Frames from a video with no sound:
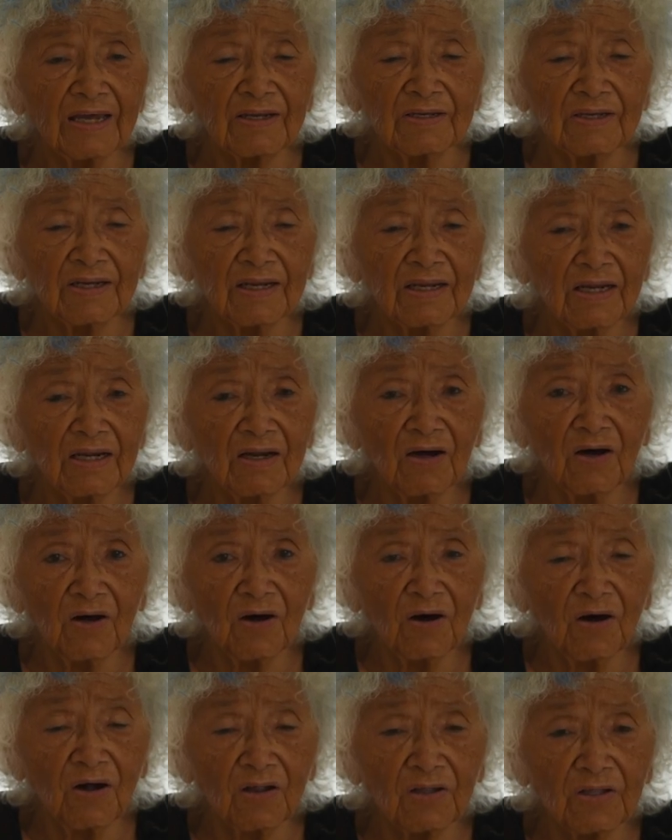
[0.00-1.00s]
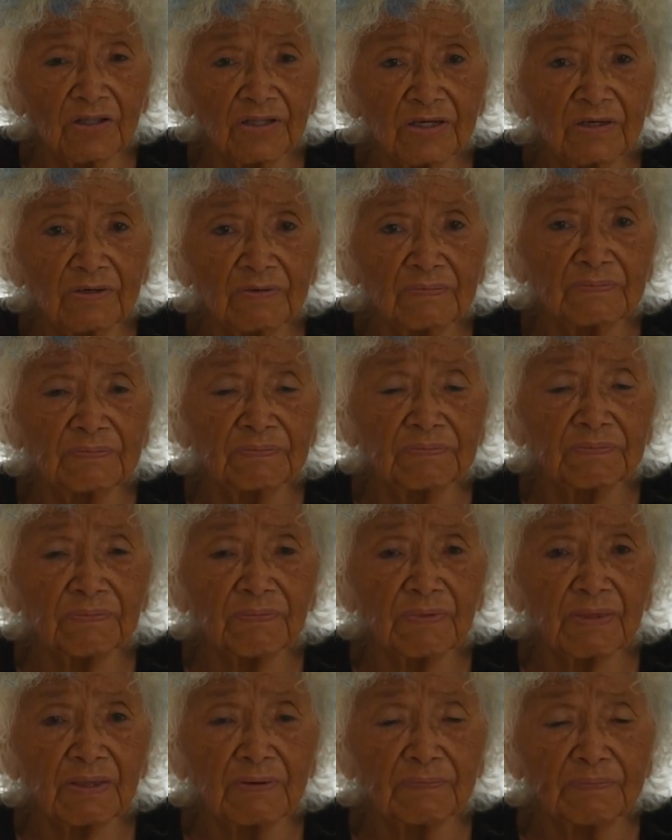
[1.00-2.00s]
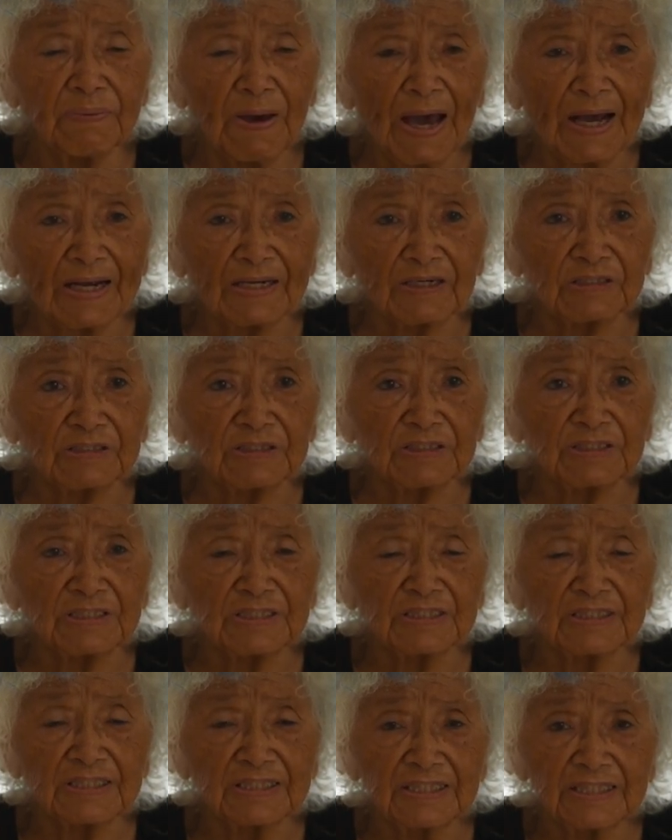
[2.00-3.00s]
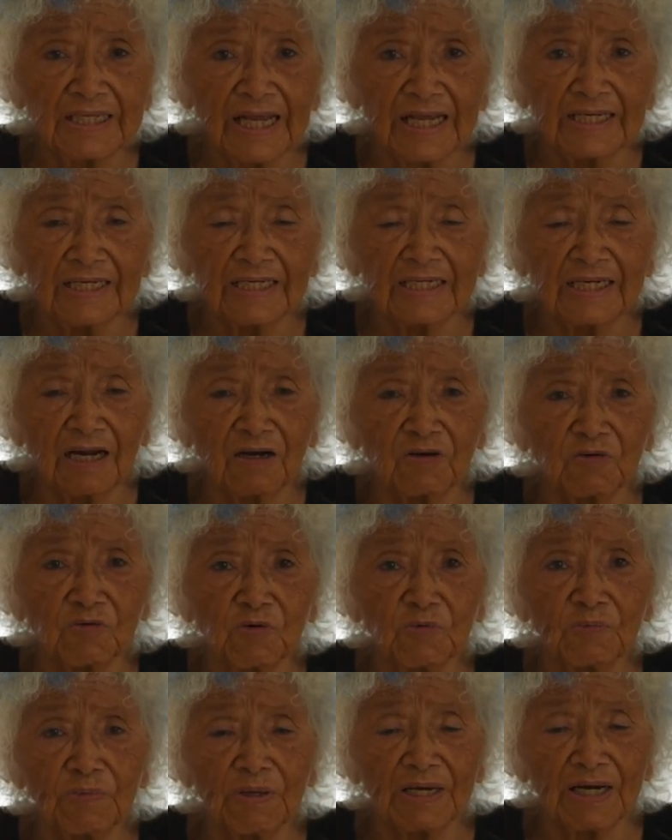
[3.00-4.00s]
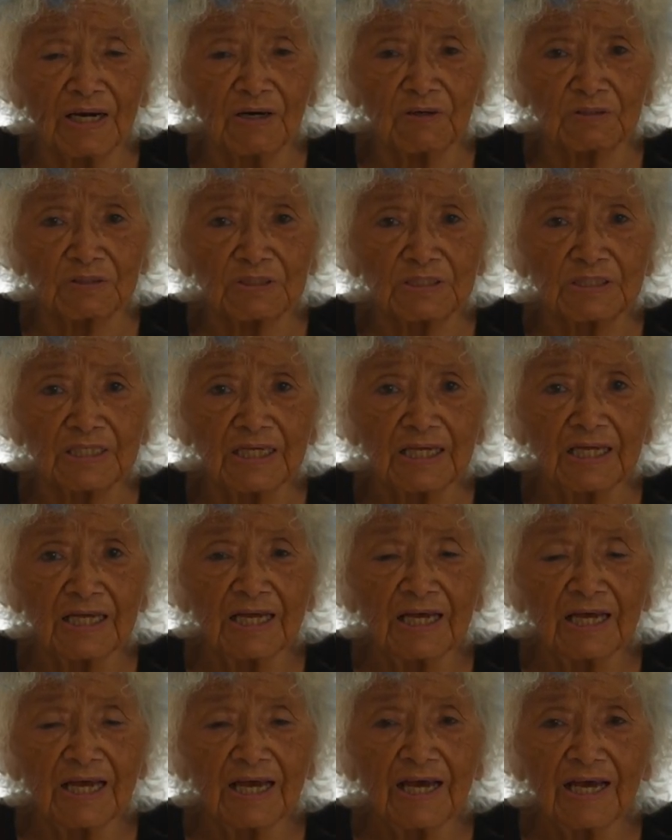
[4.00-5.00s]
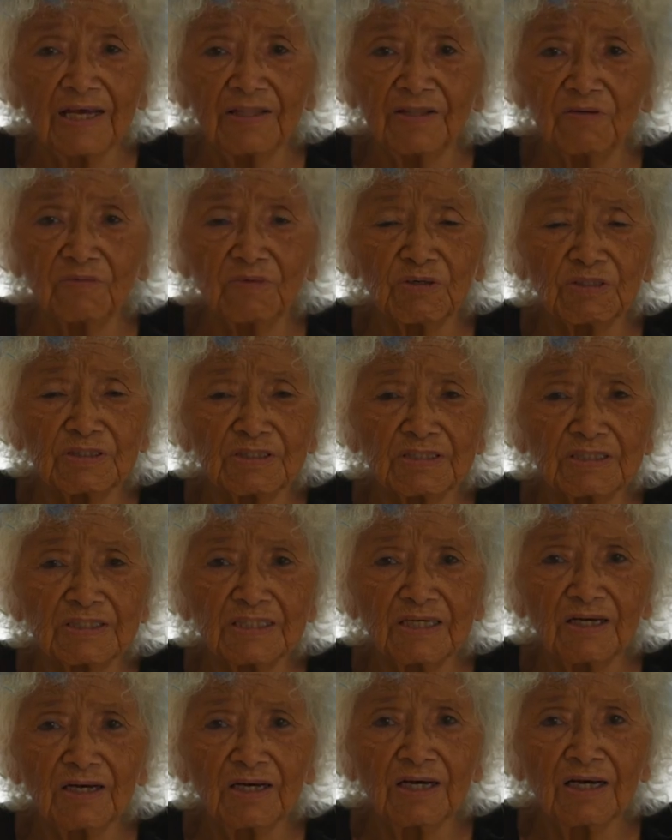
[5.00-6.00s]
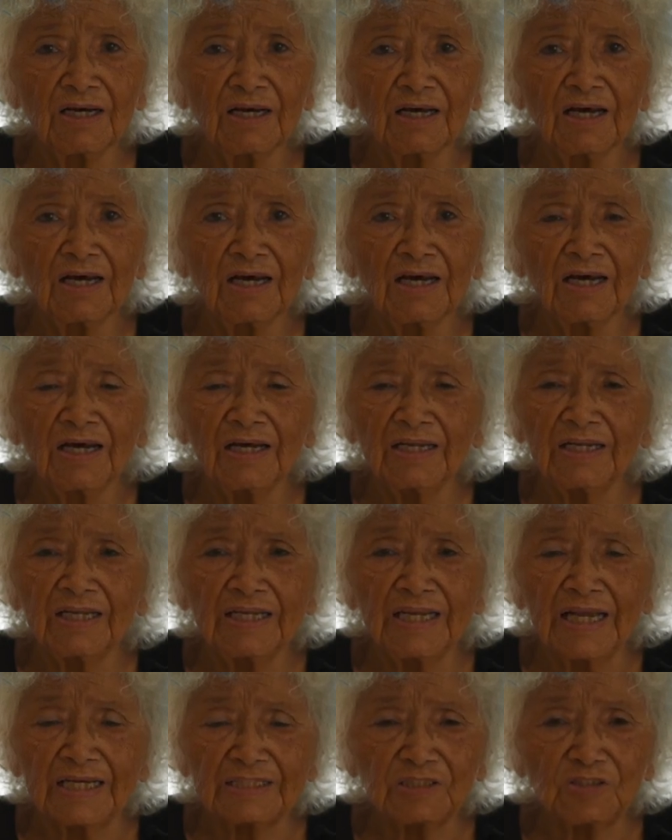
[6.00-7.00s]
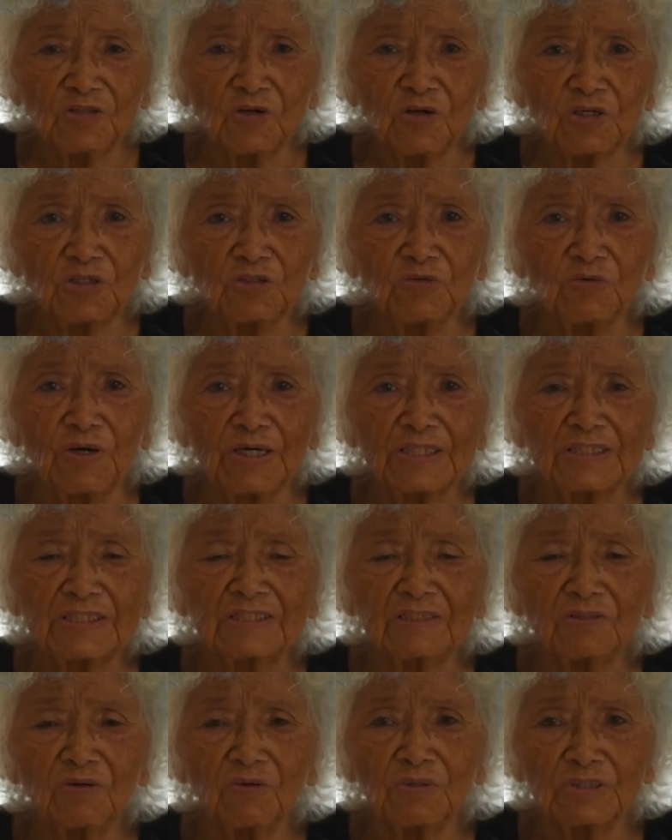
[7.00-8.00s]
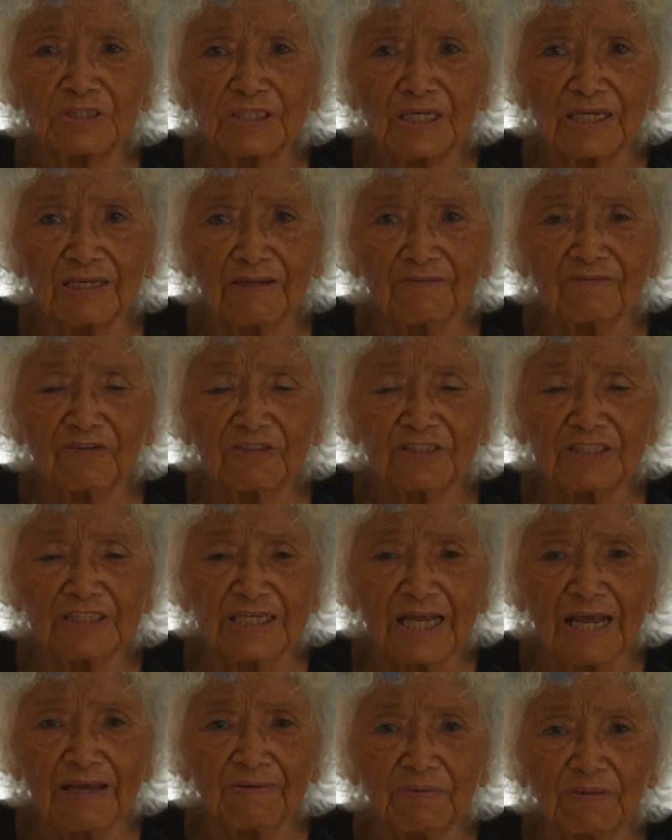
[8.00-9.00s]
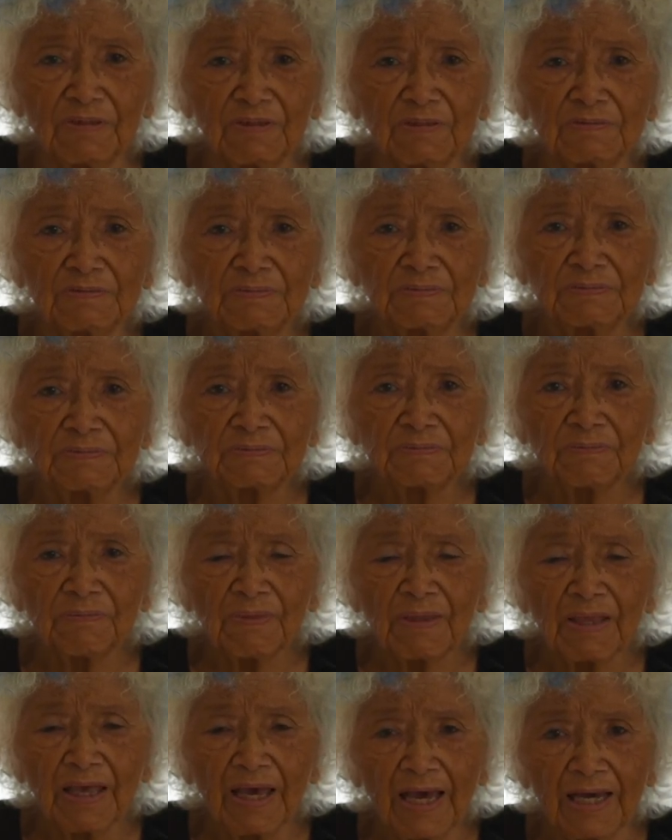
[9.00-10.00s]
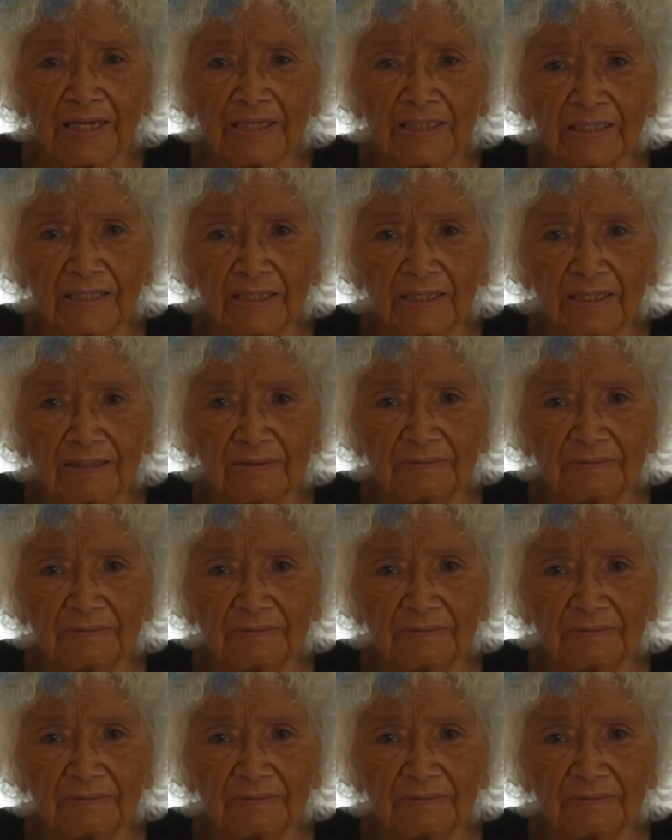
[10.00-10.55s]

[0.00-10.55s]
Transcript: And all the packers stayed in our rooming house. And there was, next door to us was a livery stable and